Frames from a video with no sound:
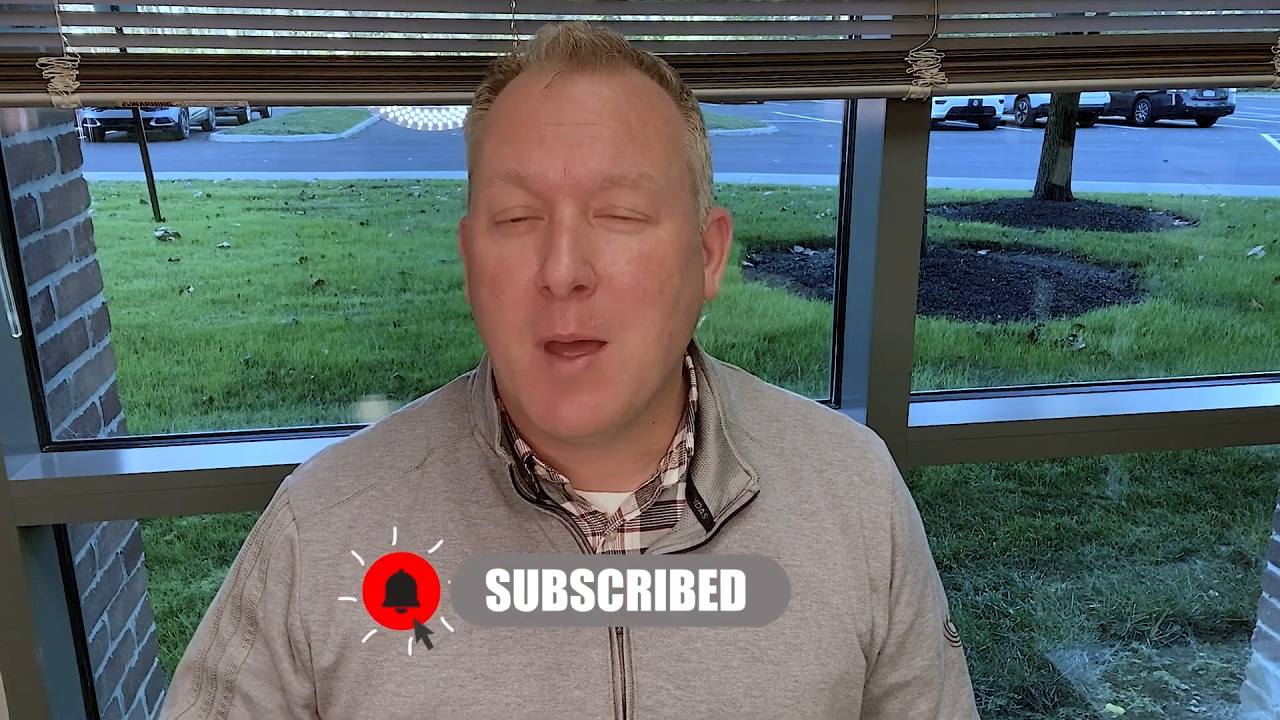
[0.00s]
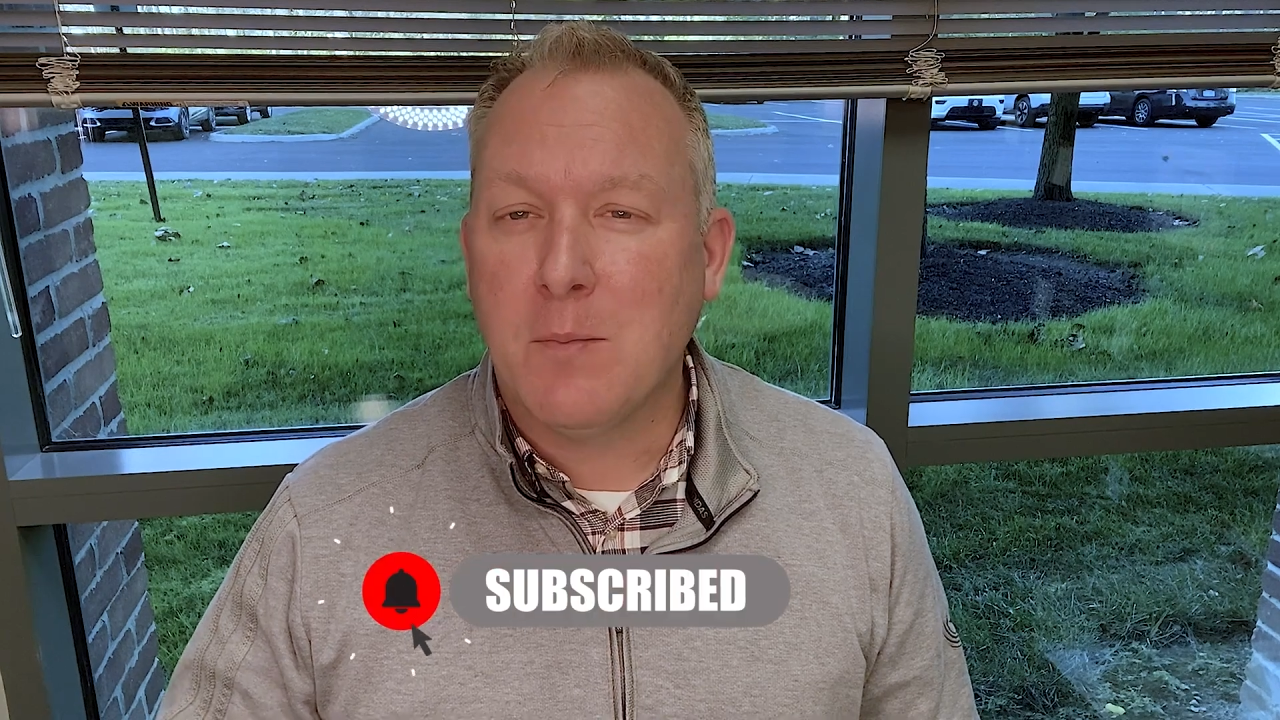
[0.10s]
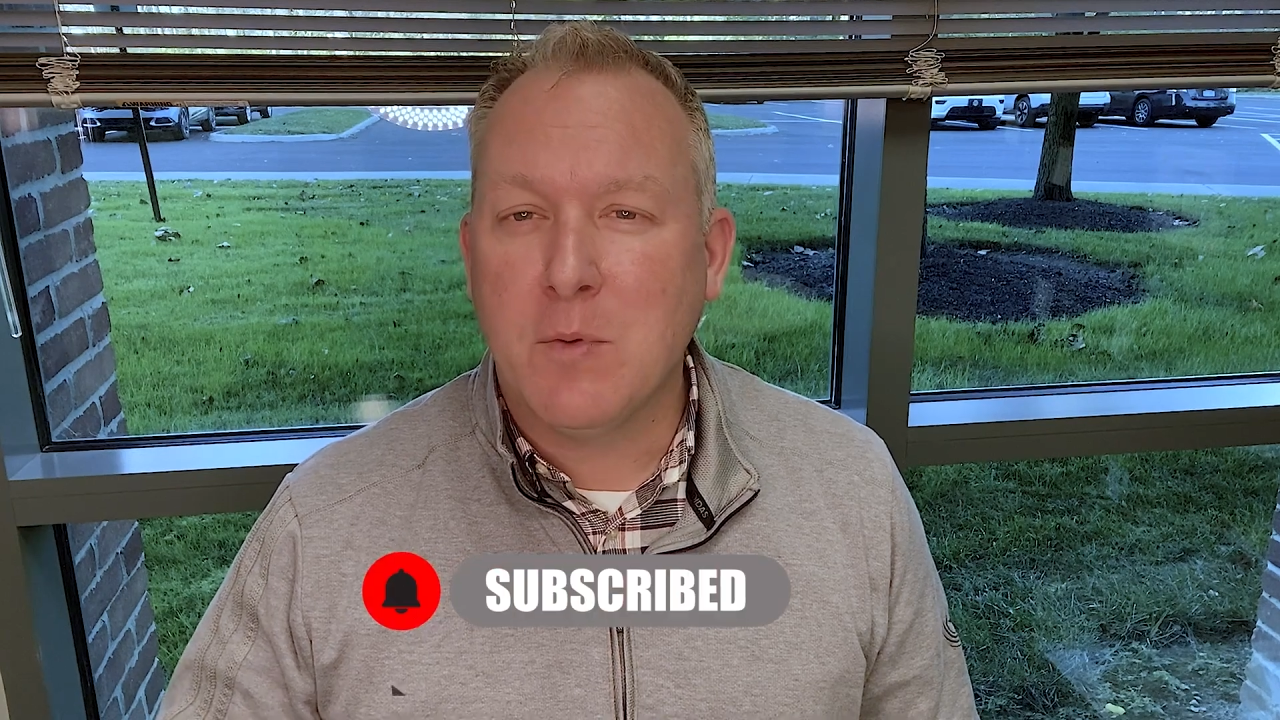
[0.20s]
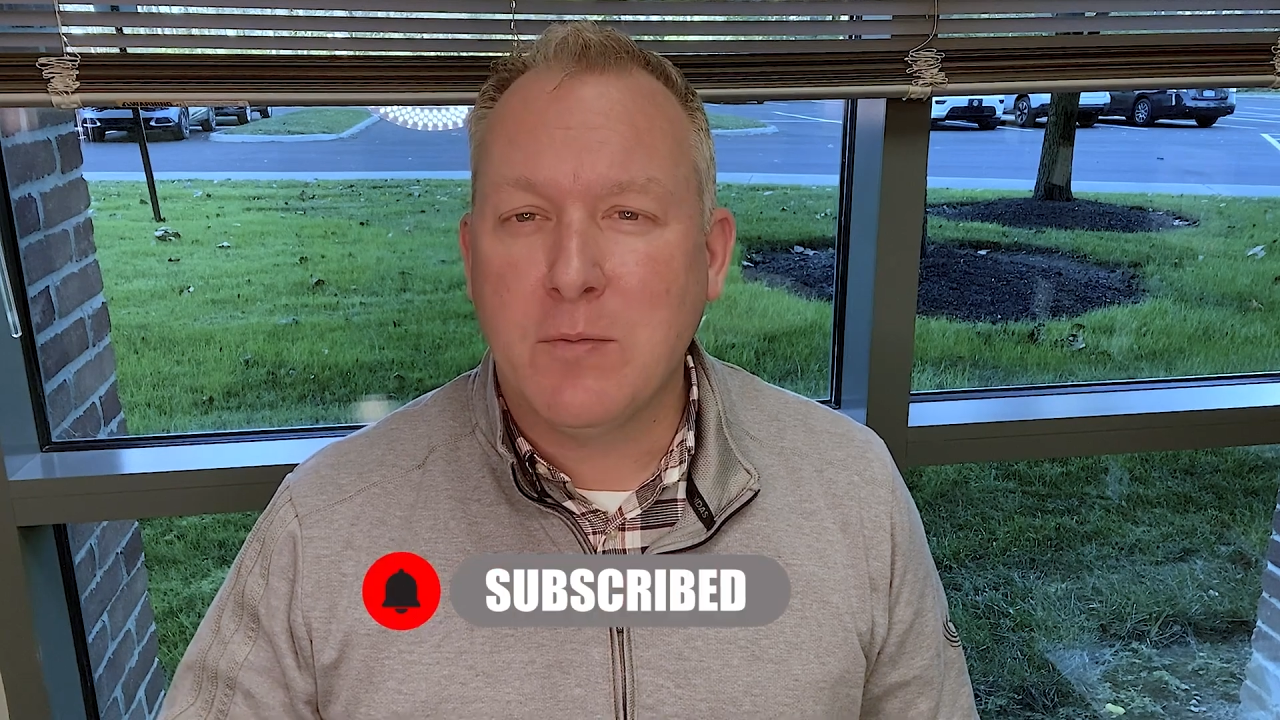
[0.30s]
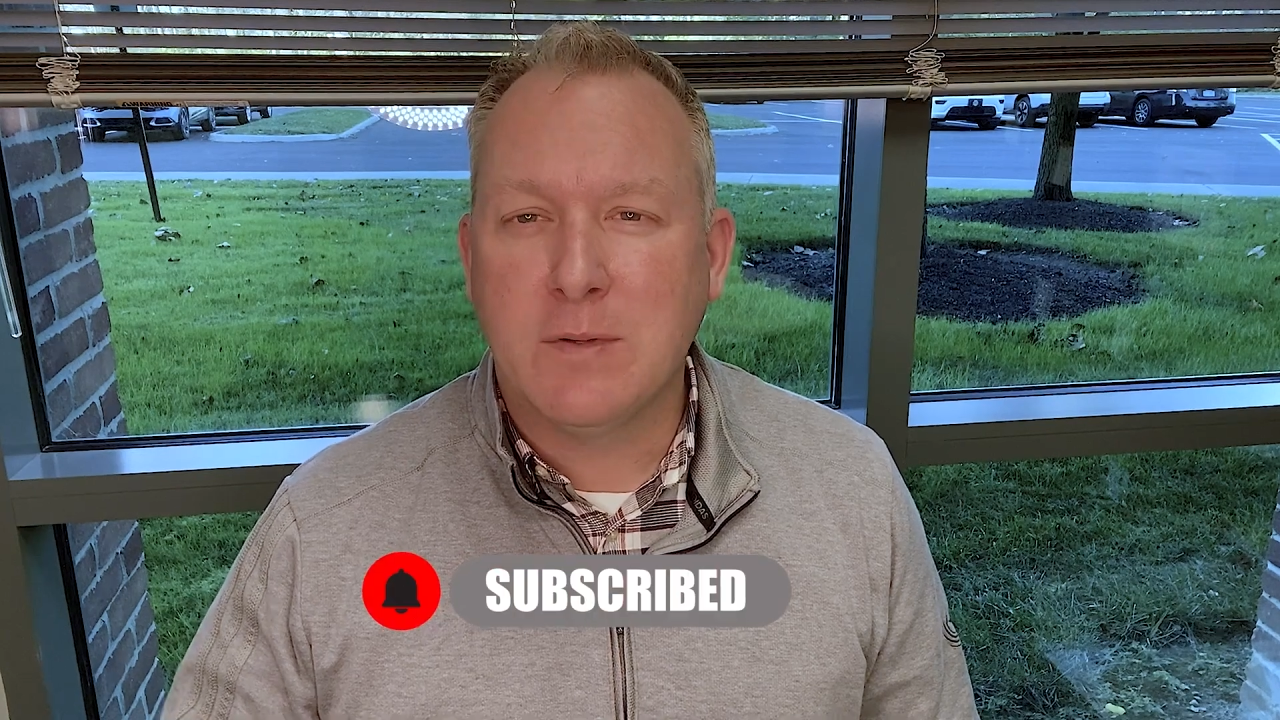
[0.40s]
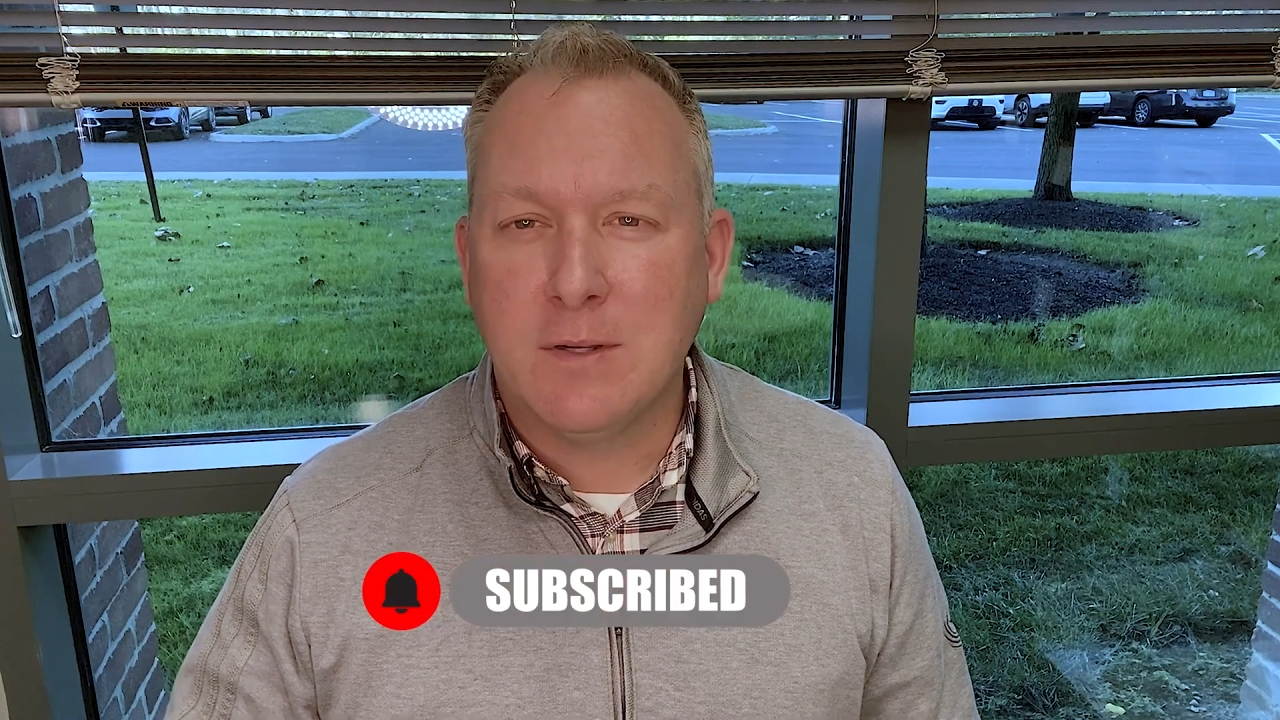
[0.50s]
about moving